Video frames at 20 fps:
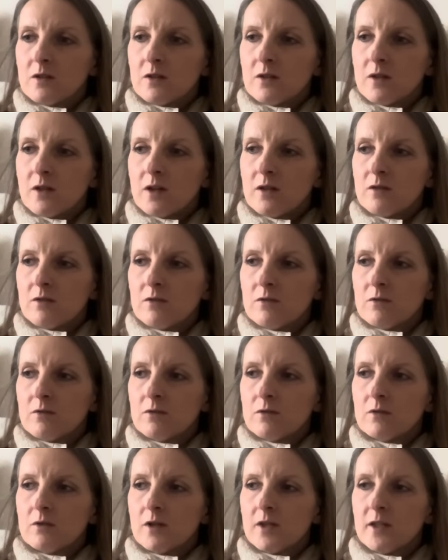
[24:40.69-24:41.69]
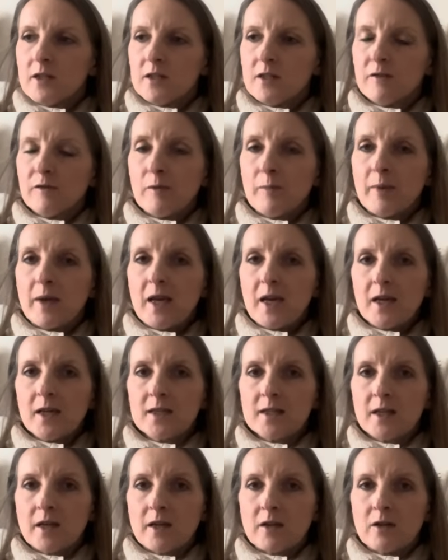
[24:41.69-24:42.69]
I don't know, it does have a bake
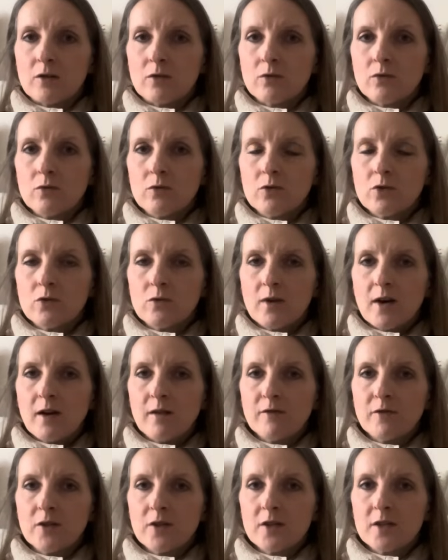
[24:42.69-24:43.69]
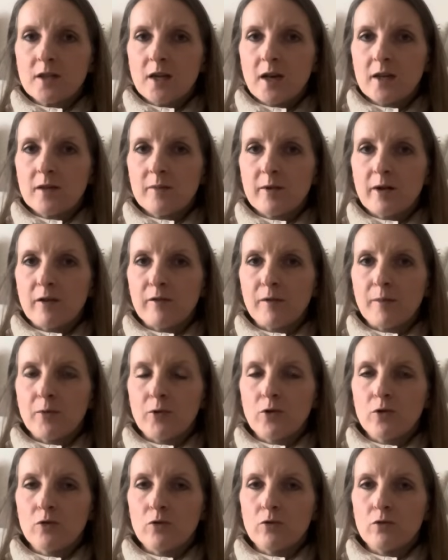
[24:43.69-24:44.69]
cycle, so after it's had a bit of a
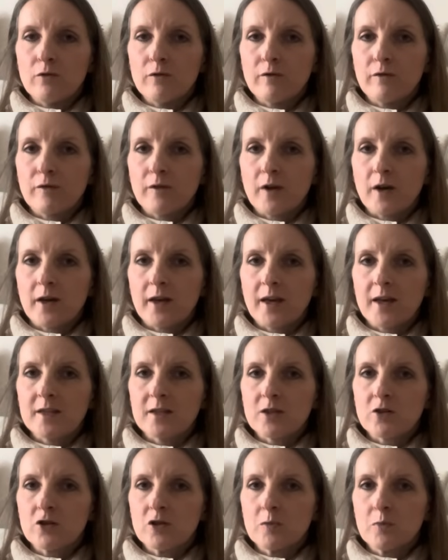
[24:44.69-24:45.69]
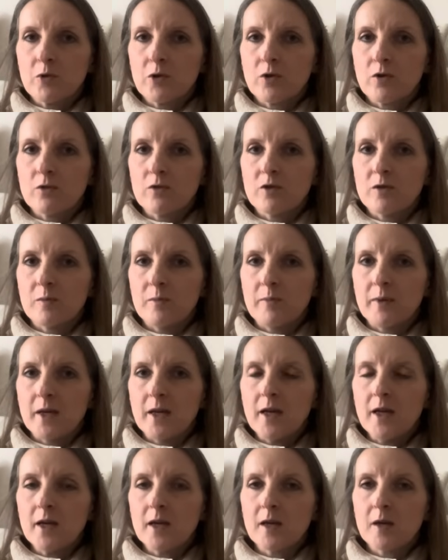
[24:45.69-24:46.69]
prove, I guess I just put it on to
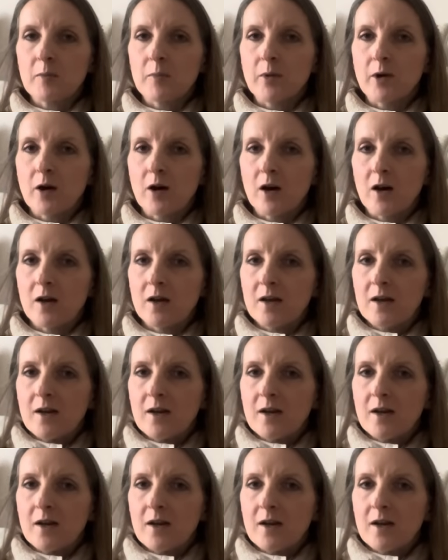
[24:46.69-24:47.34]
bake, but